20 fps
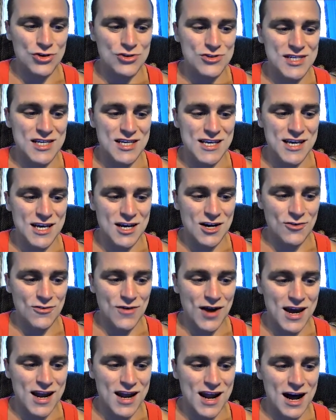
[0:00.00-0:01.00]
you see here,
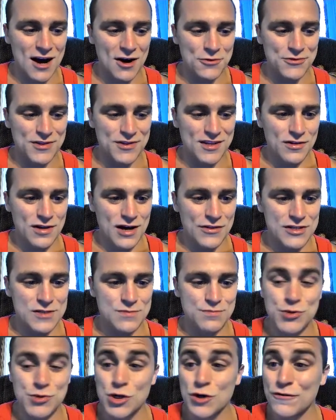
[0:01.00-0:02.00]
right, how this
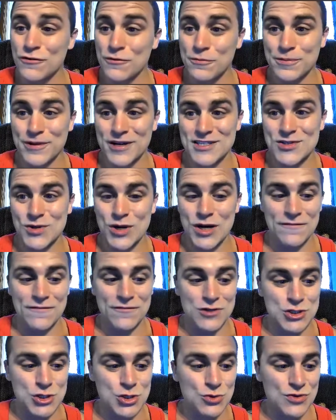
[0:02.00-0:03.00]
beautiful place right here
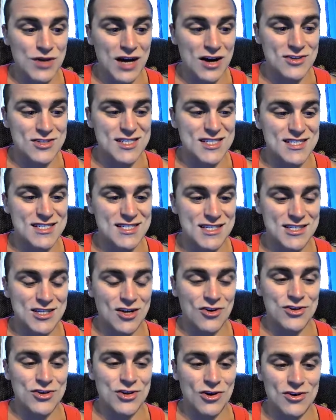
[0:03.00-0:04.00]
for two thousand six
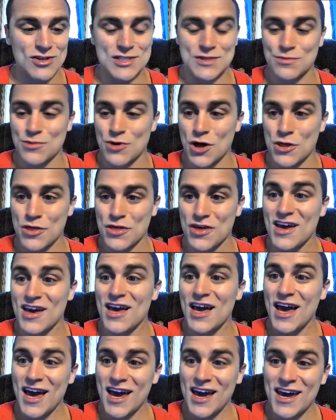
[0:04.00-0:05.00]
hundred dollars a month.
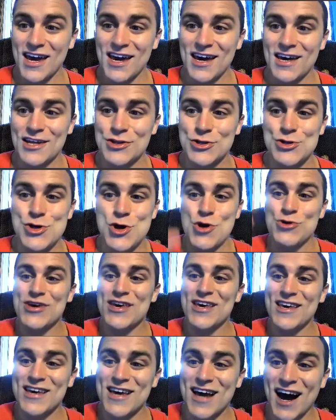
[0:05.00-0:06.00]
And you
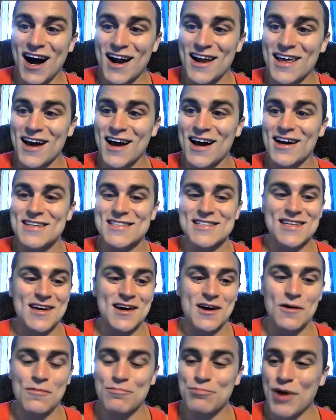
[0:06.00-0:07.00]
get kayaks,
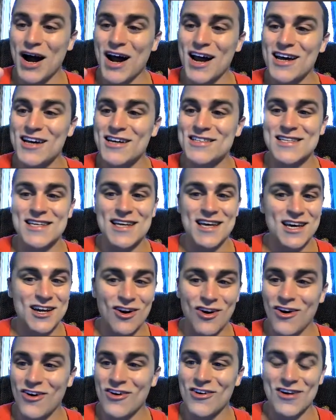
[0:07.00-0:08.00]
bikes, and
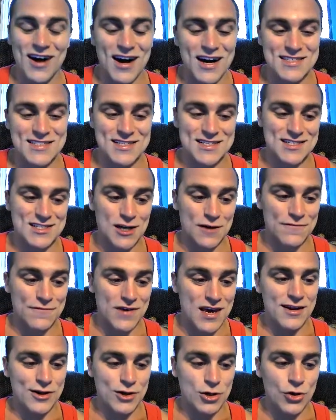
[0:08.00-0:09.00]
all kinds of stuff
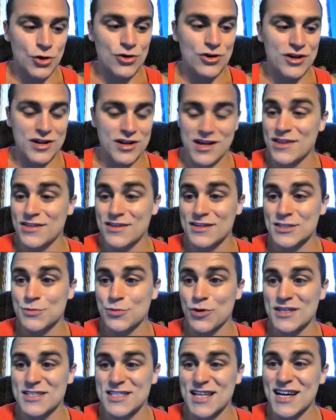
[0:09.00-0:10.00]
included in this
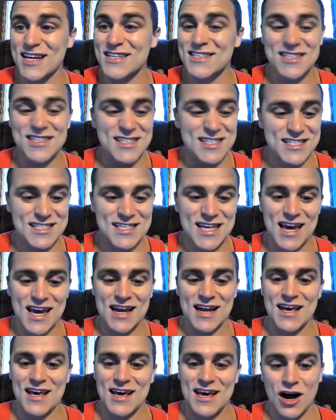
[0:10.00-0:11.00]
price. That is
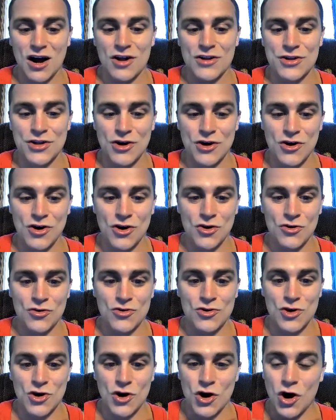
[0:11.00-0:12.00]
insane.
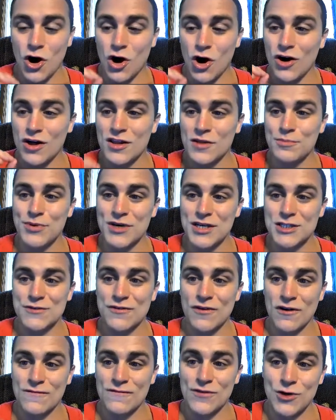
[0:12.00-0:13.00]
Condo on the
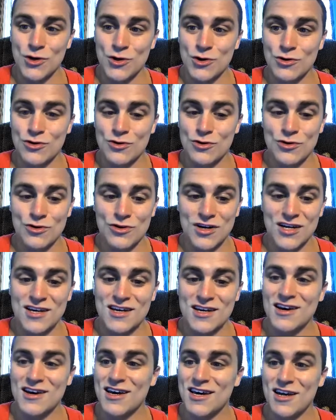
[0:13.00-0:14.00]
beachfront view
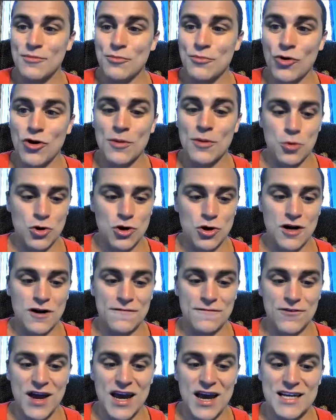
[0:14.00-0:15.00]
in Bora
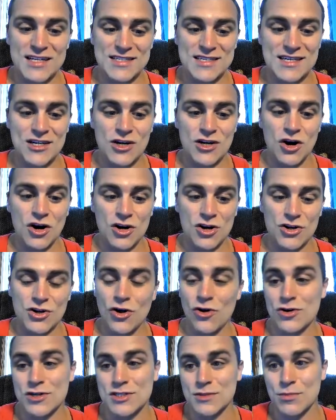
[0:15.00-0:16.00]
Bora for eighteen hundred
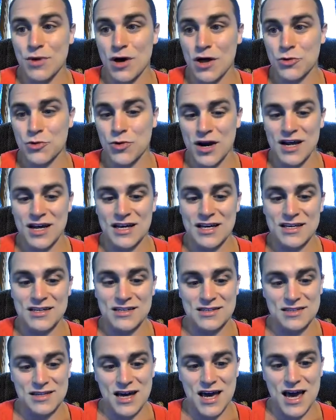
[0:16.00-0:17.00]
dollars a month, right? And,
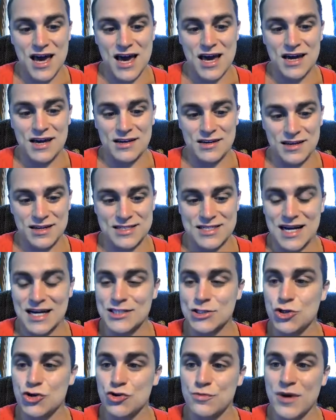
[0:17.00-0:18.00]
and, and it's
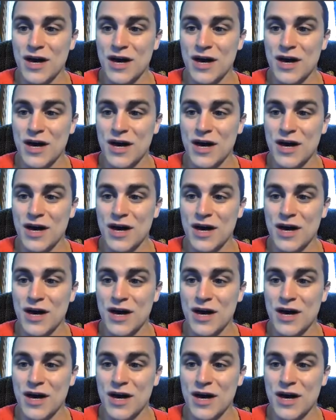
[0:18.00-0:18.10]
got two